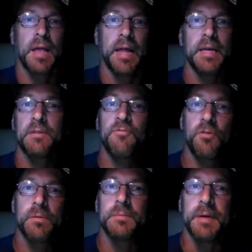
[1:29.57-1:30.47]
And he
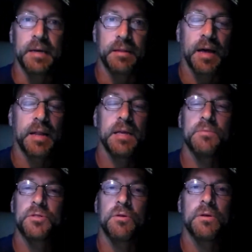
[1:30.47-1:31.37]
informed me that he
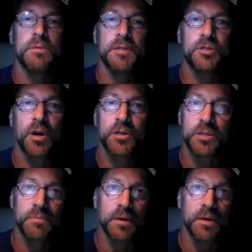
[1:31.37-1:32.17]
was going to be charging